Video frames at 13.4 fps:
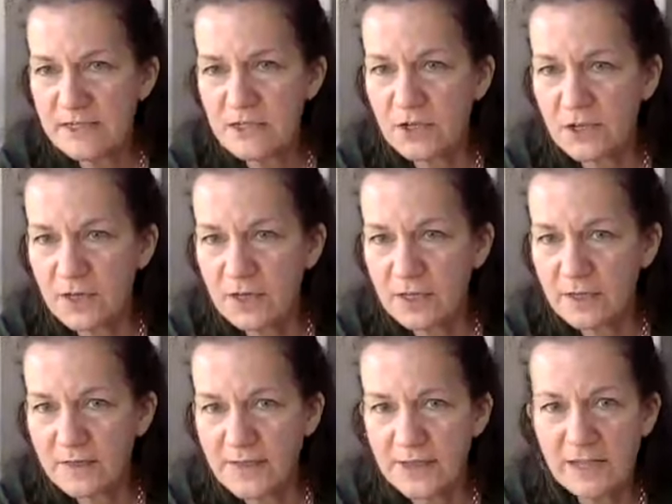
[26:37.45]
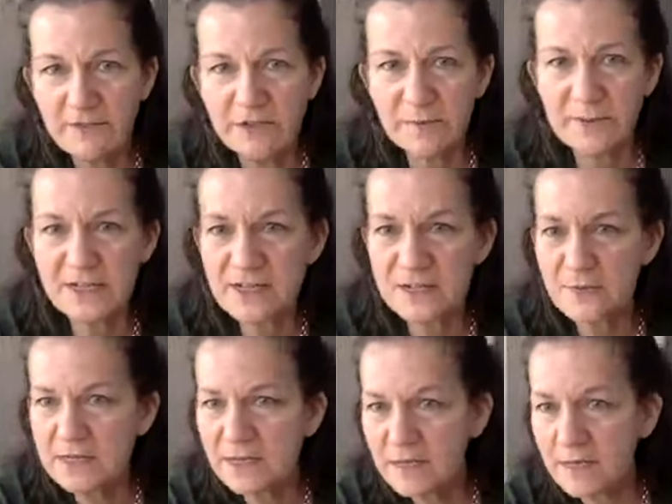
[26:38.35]
daughter. Thank you very much,
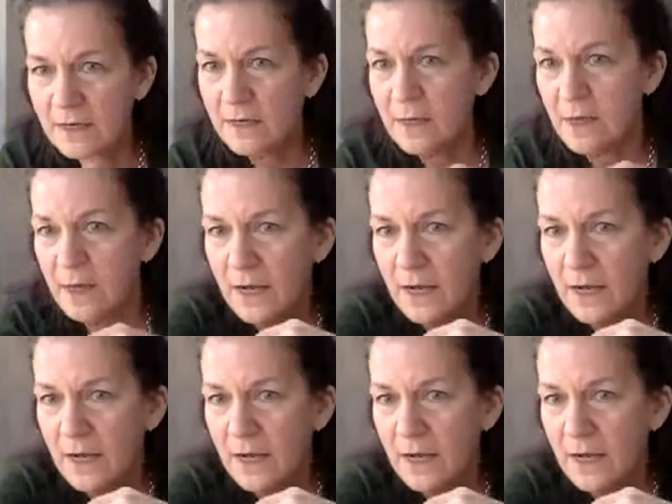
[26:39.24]
sweetheart.